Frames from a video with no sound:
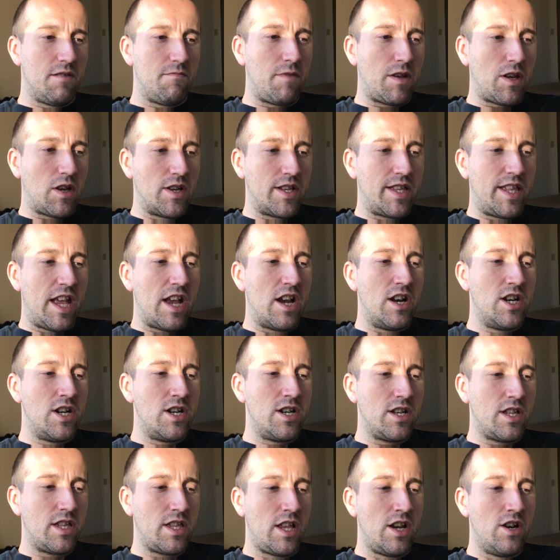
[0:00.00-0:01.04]
because
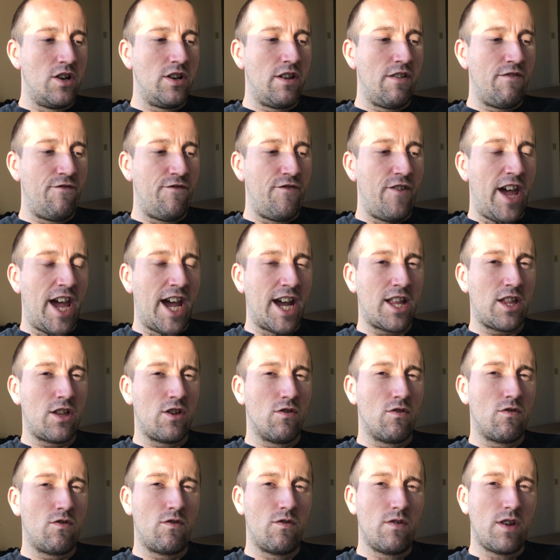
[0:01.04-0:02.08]
they're de
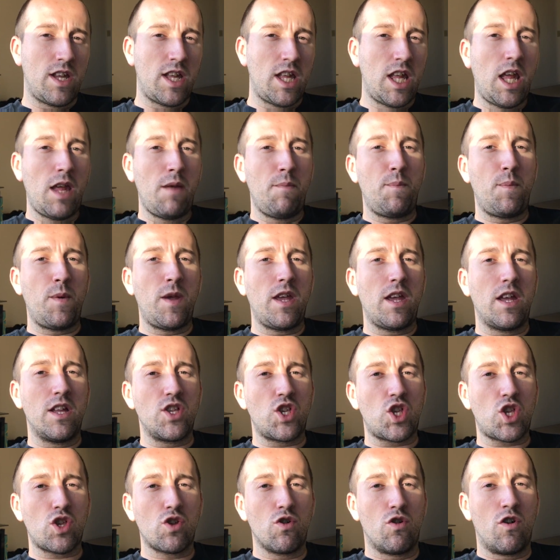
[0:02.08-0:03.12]
facto keeping
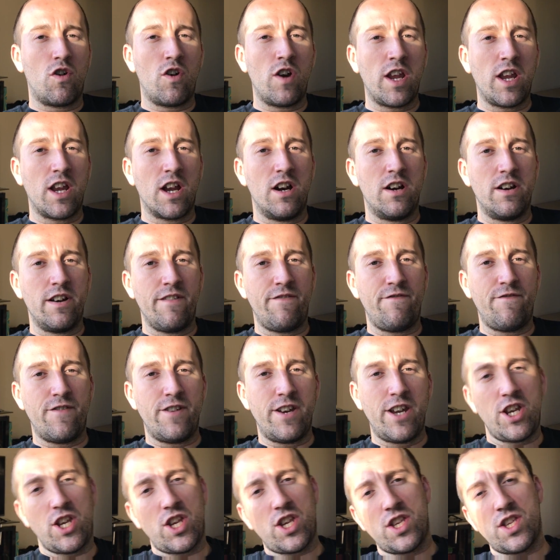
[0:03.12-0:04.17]
and storing our
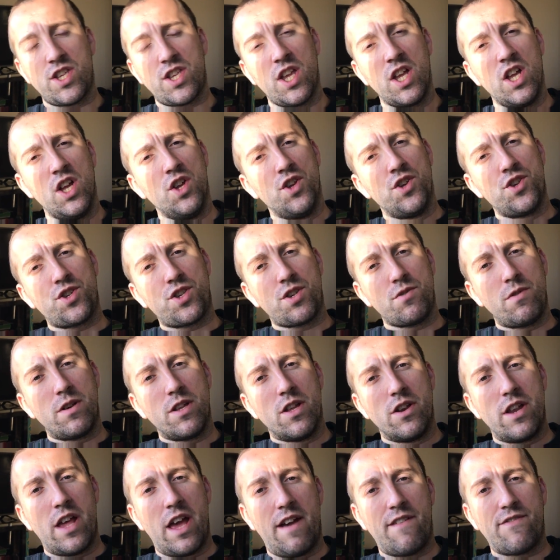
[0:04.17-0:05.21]
definitions so we
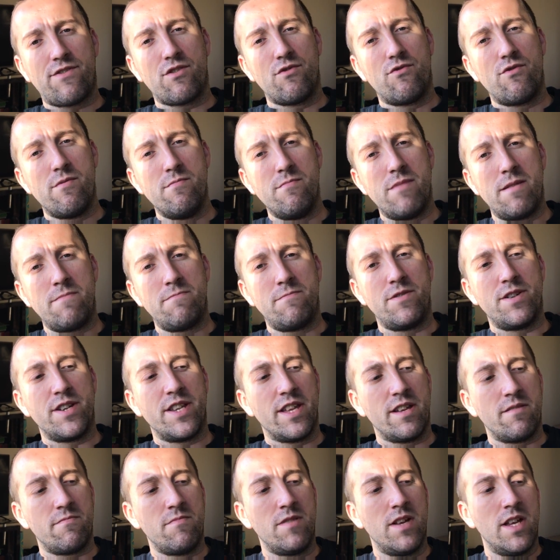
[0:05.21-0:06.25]
don't have to remember
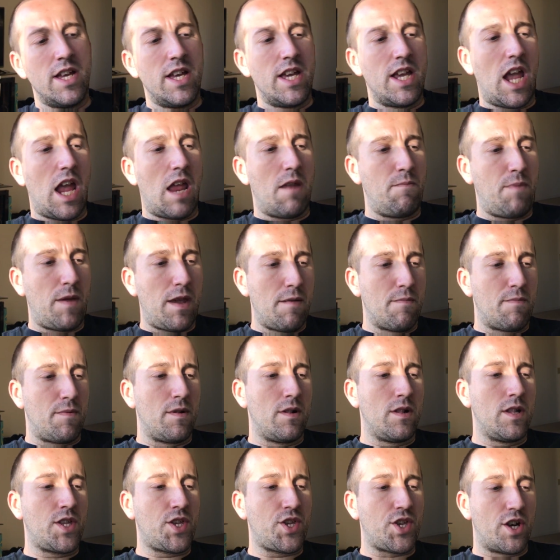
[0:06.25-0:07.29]
them, and
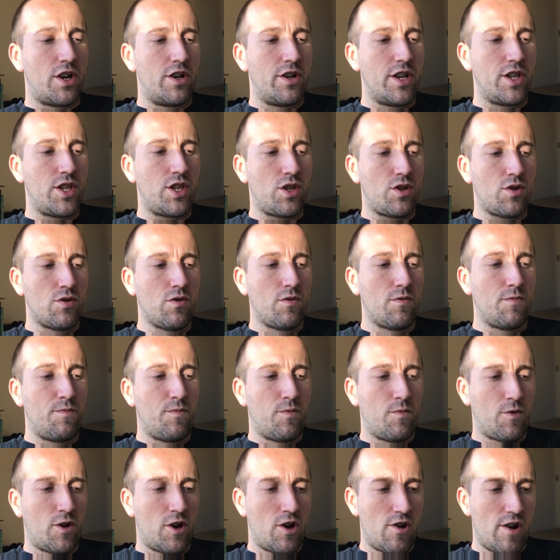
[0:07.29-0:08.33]
people started to
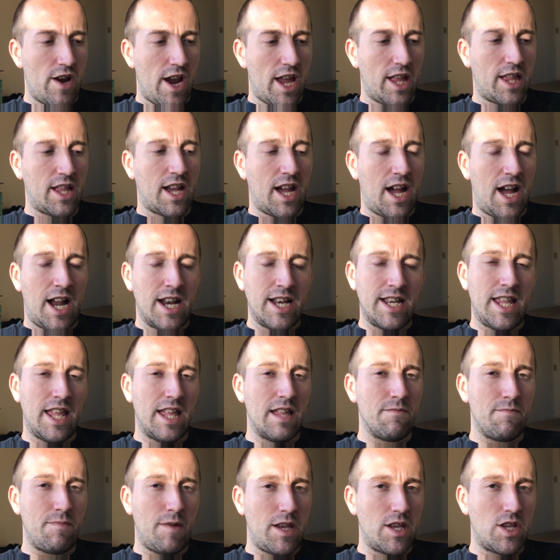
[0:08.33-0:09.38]
create
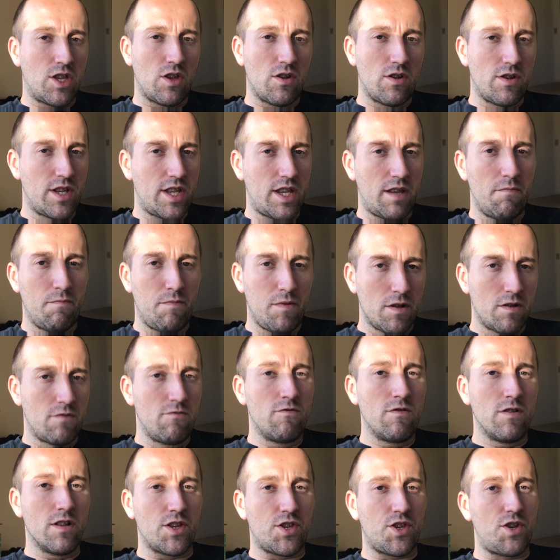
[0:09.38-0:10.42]
content based on simple
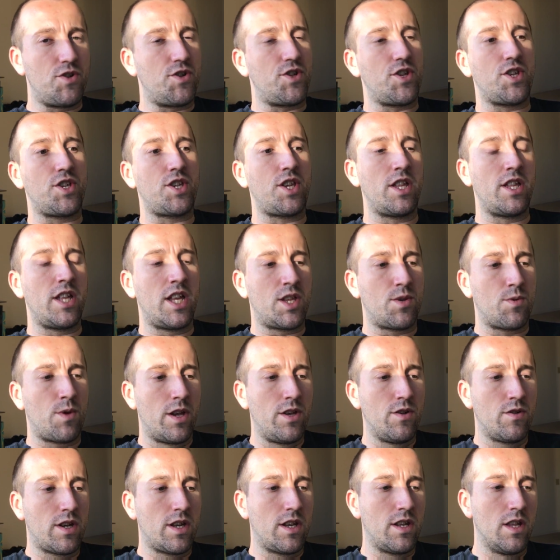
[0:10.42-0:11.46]
Google searches, and that's why
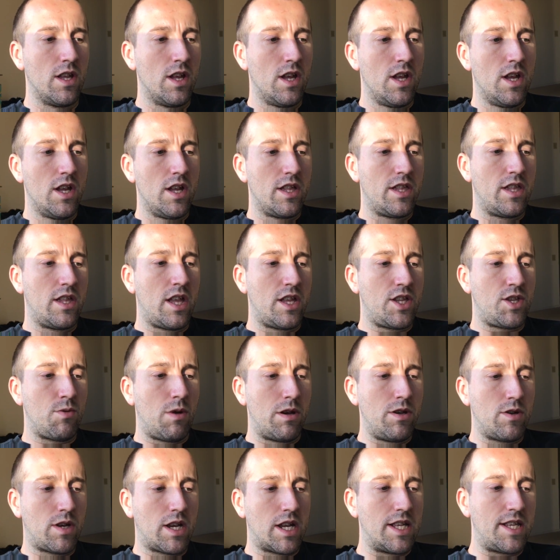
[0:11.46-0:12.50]

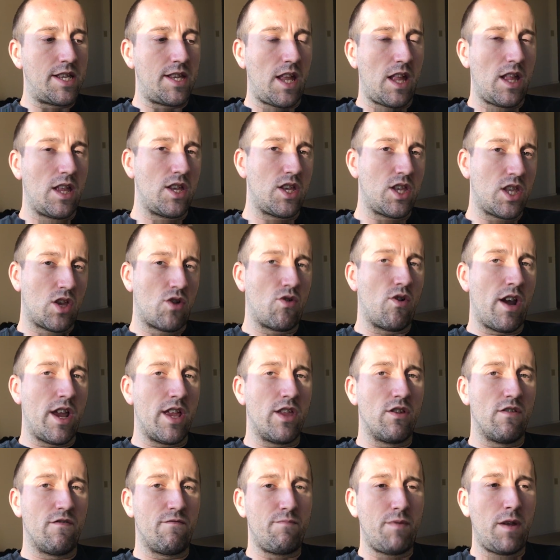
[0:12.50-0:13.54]
you can see this
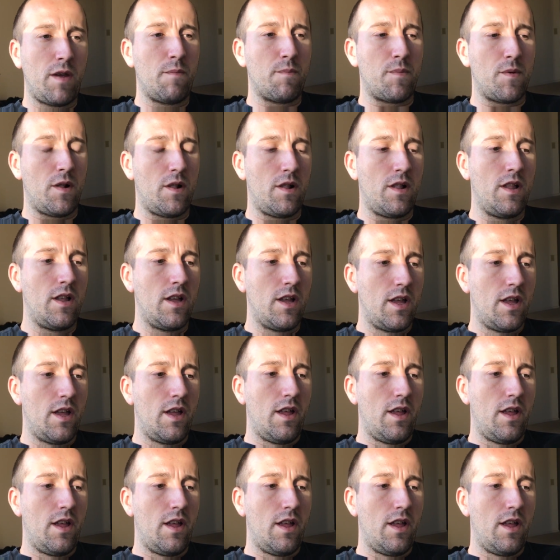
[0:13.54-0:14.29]
trend of people